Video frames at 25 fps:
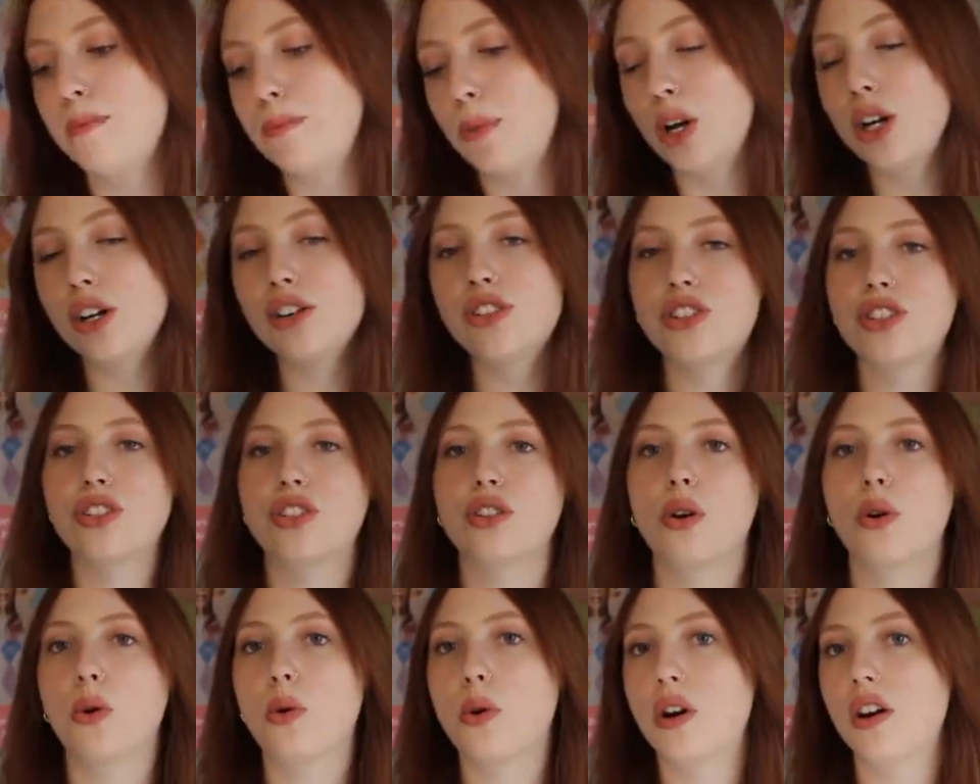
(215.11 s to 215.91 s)

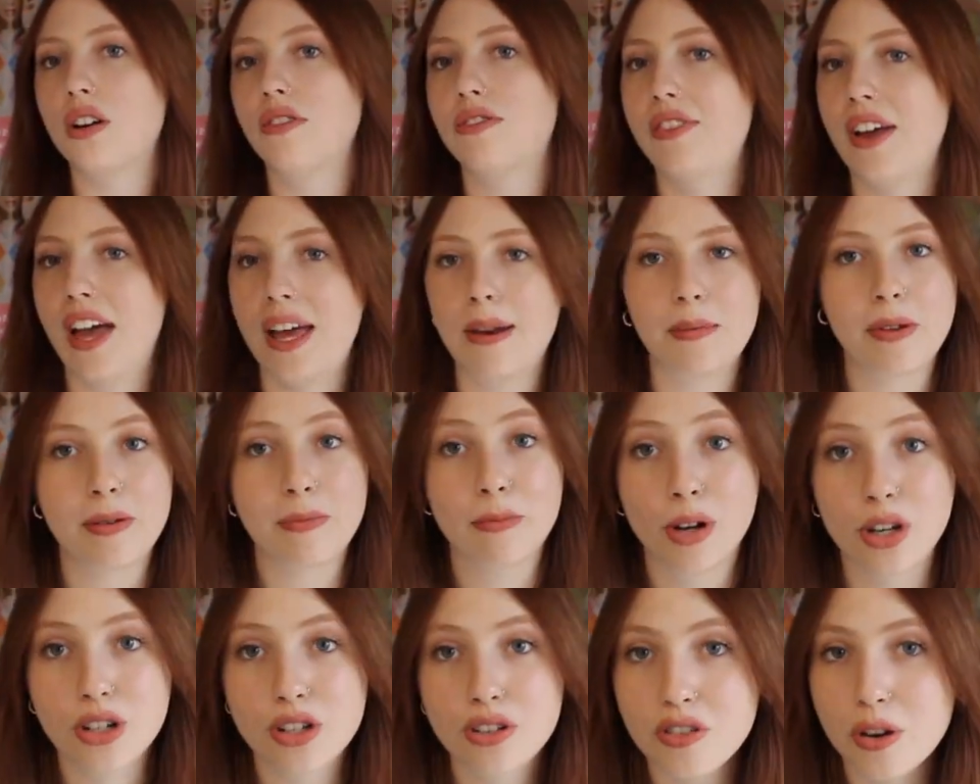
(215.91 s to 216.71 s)
merch or fan made
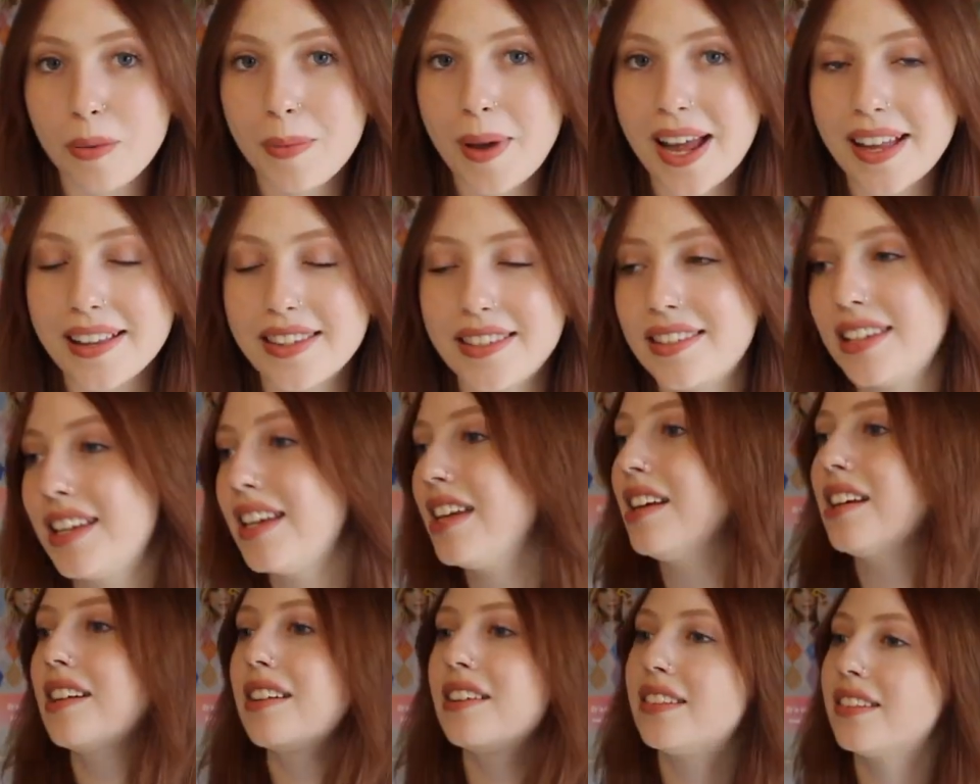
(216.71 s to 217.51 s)
merch from
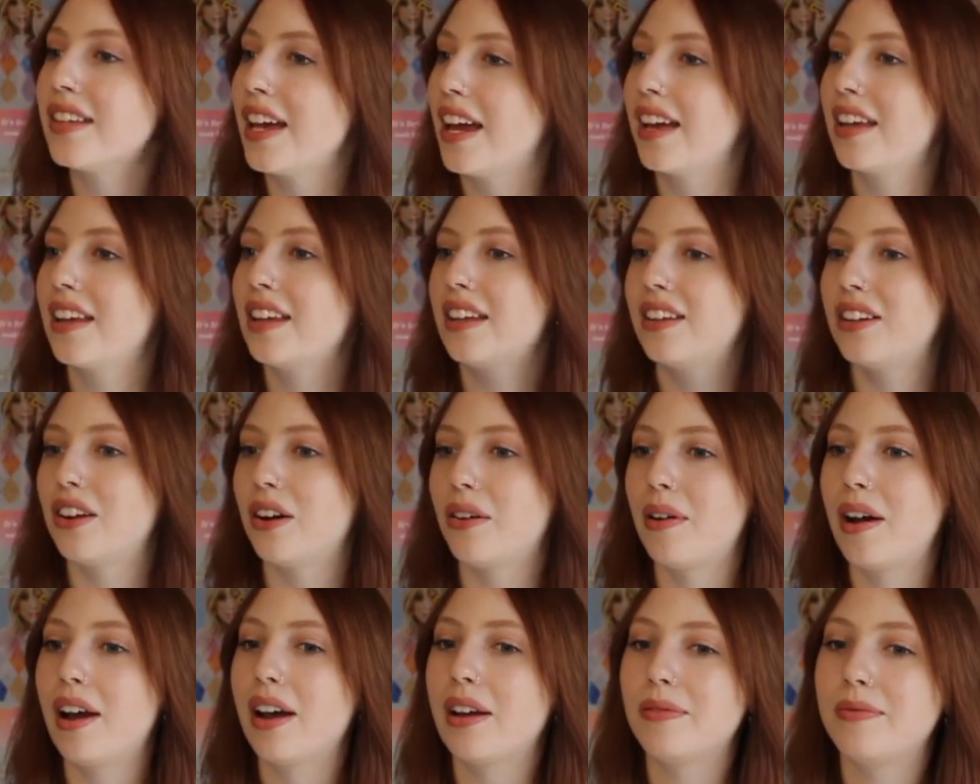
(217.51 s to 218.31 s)
Etsy, because like, you
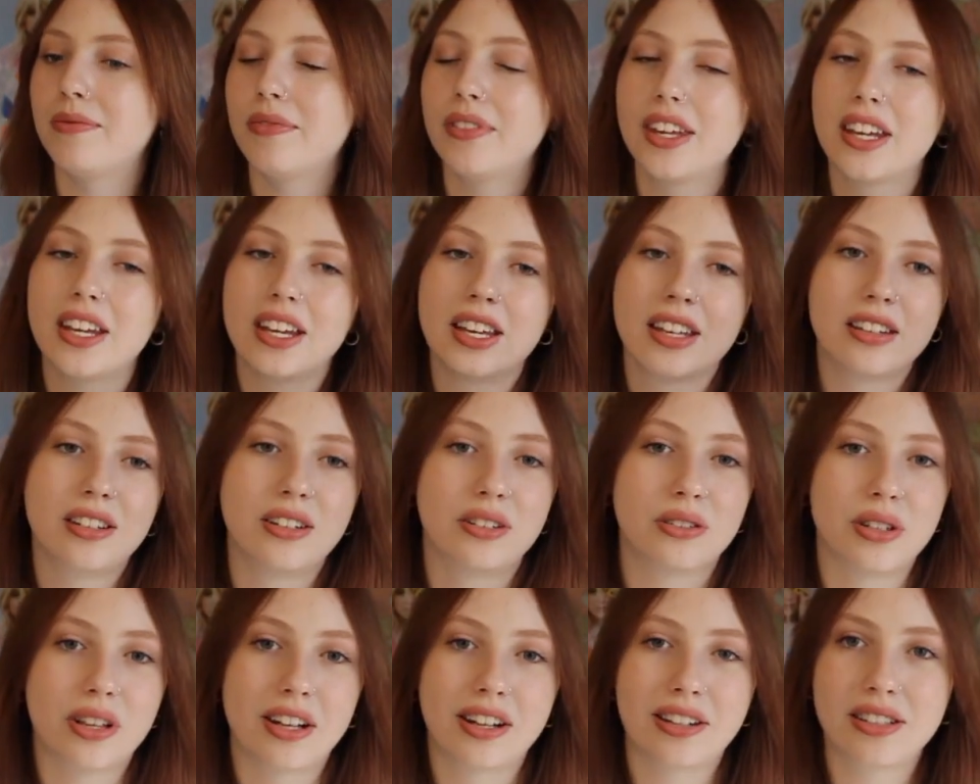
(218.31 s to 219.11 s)
know, I
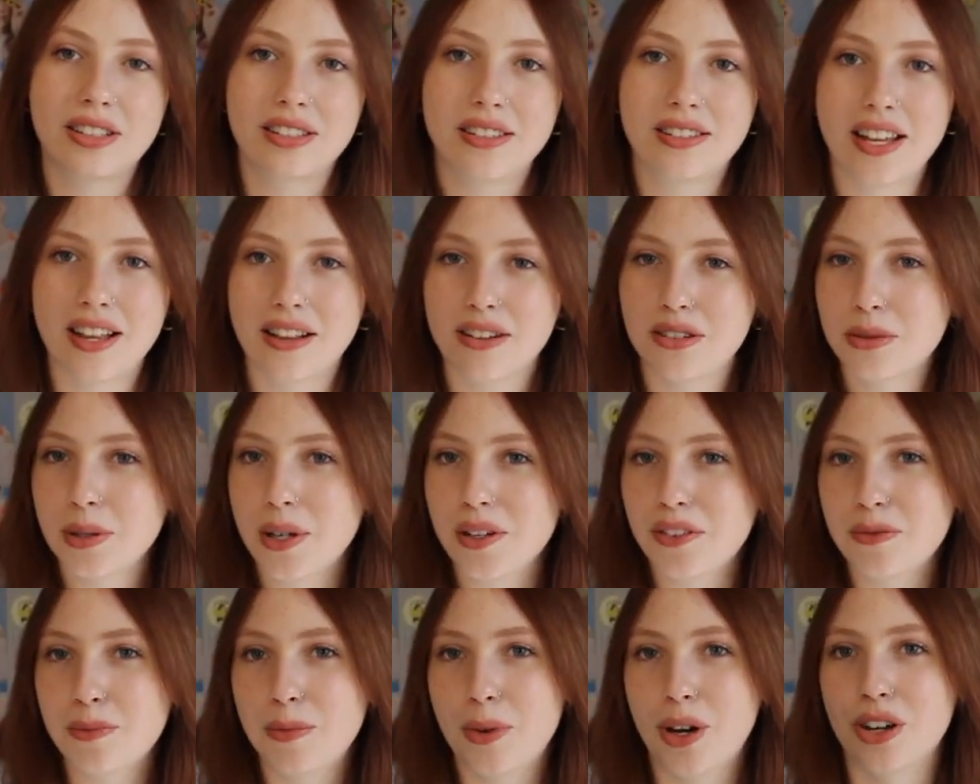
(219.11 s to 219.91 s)
you know Taylor, Taylor
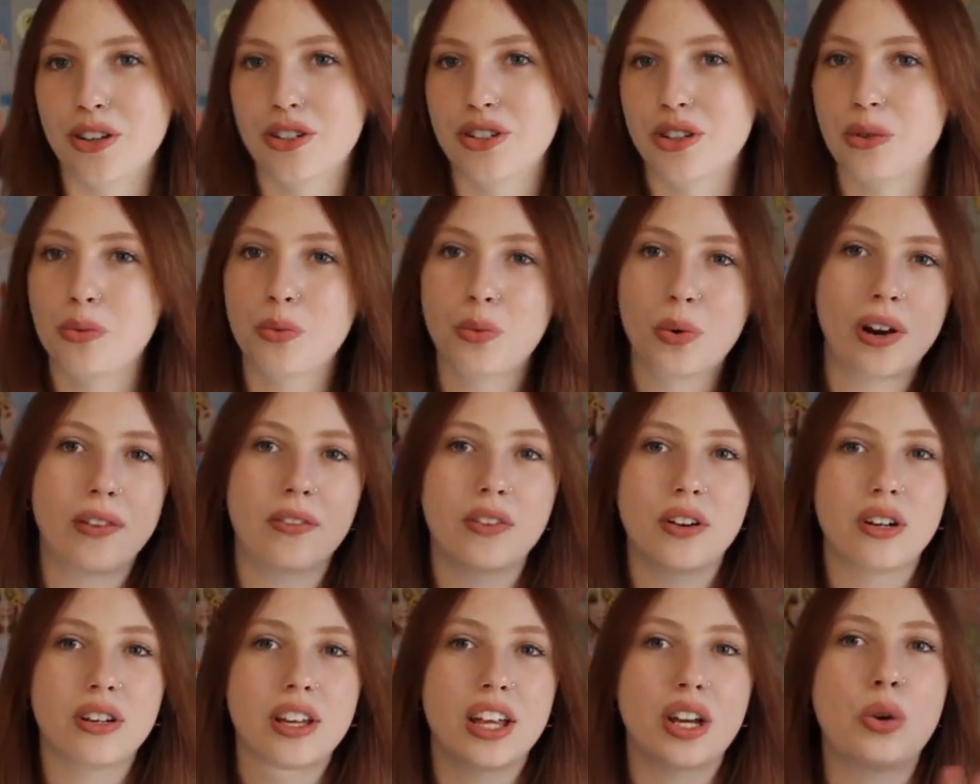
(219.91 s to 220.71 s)
Swift merch or
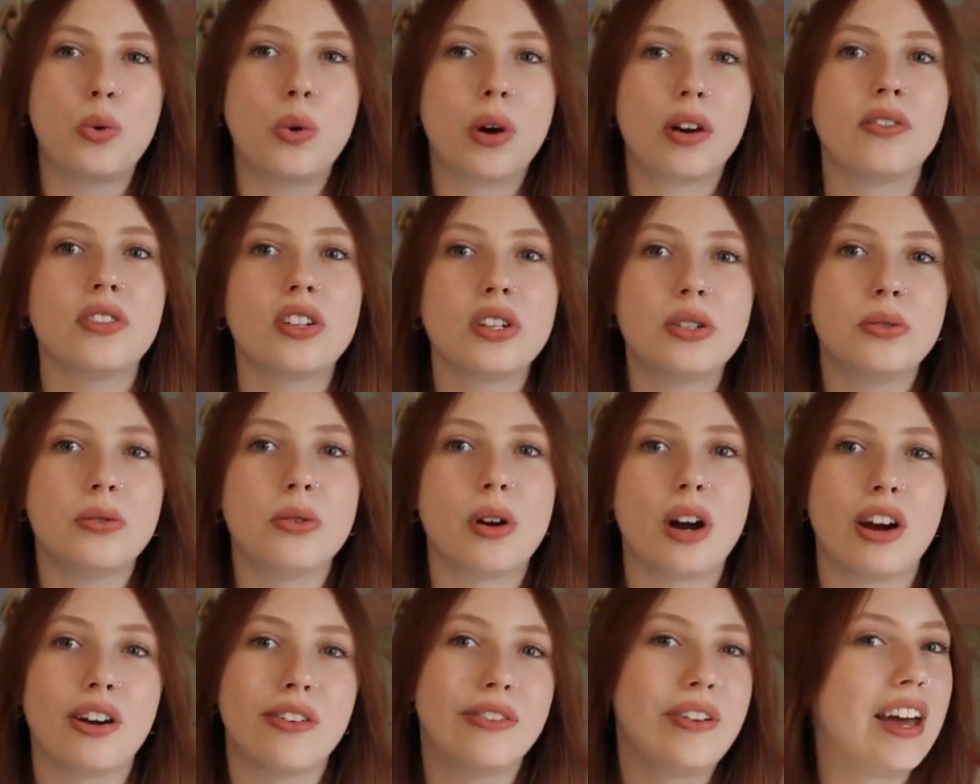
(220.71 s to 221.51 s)
wherever, like whoever
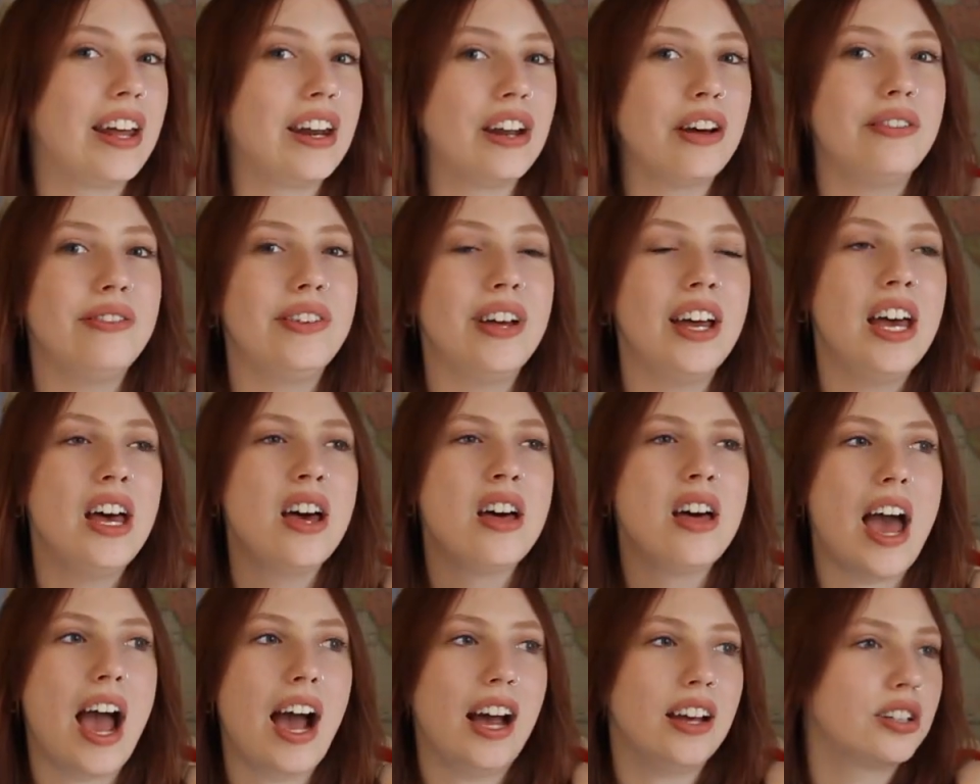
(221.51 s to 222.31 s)
you are a fan of,
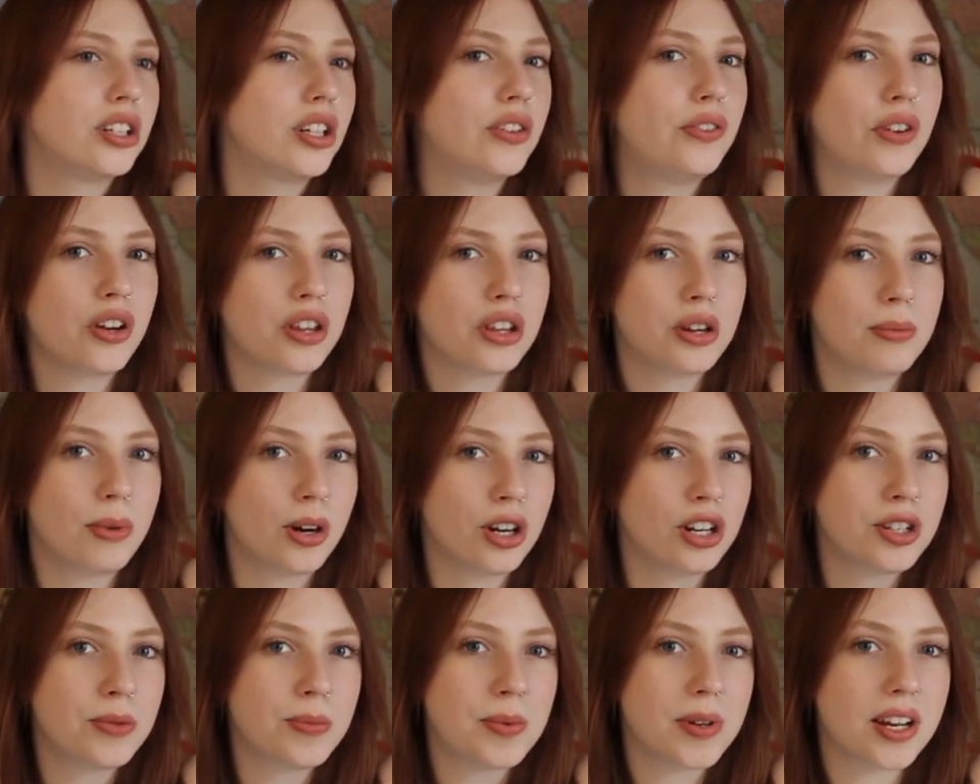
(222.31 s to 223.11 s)
ask for their
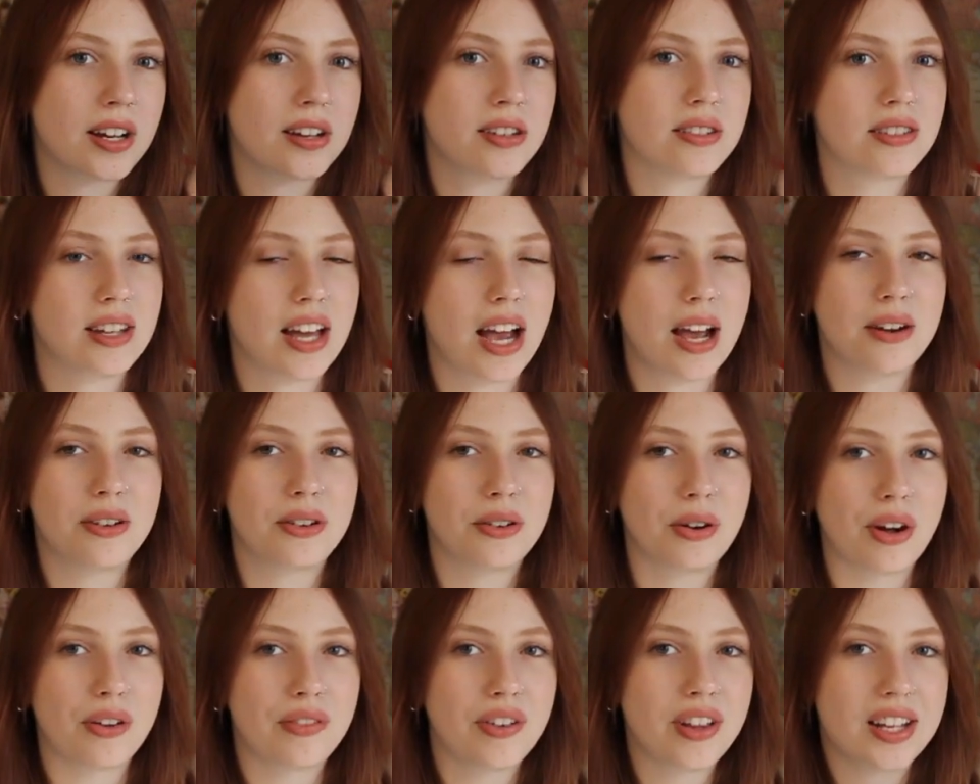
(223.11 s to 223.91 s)
merch, because I
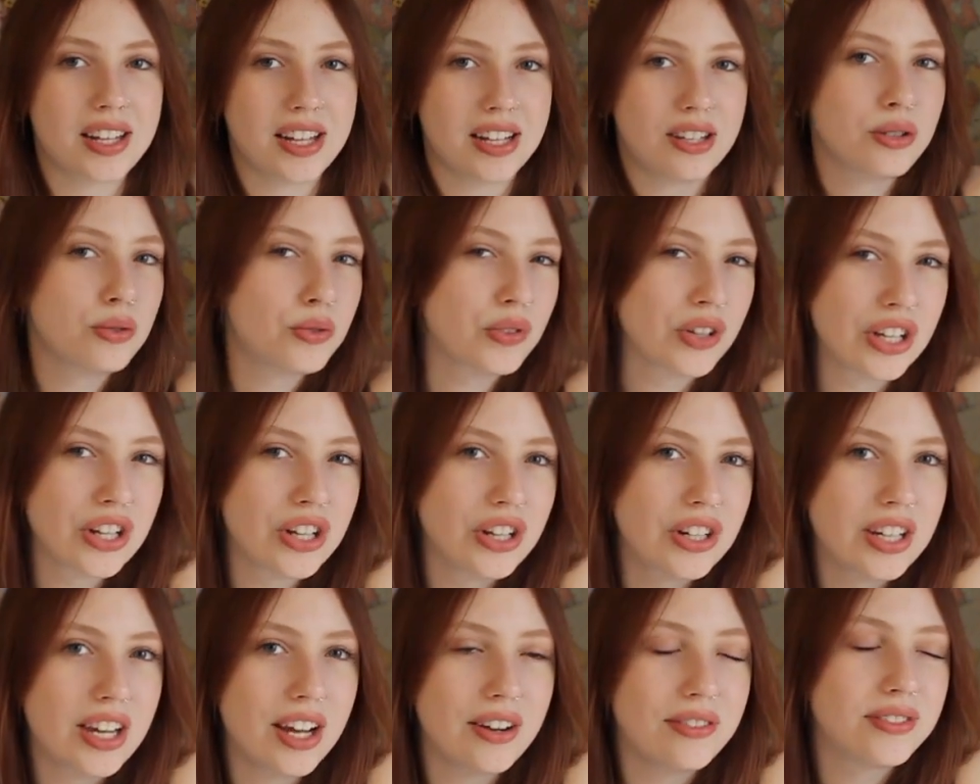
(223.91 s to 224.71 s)
don't know, I feel like that's a really
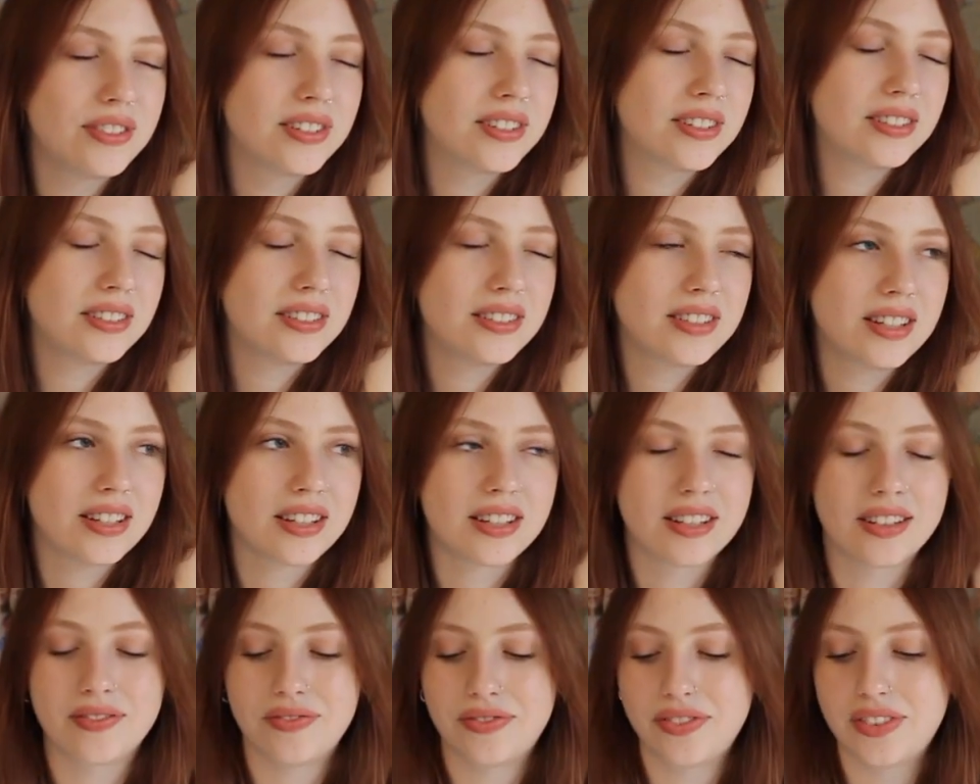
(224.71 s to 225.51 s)
good gift
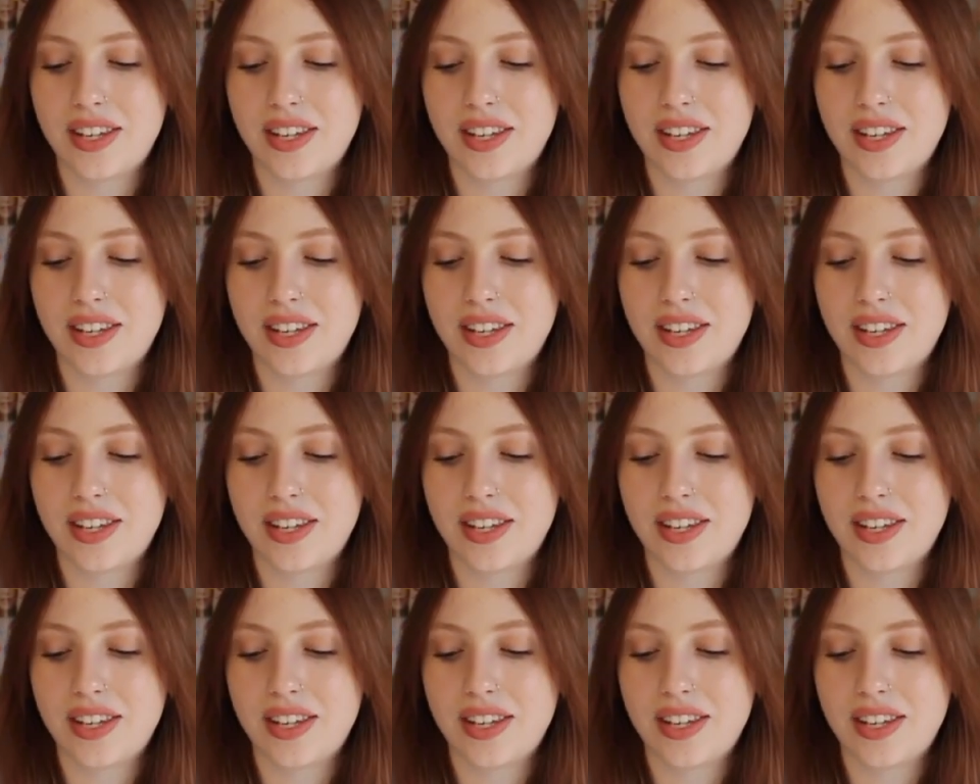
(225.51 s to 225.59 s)
to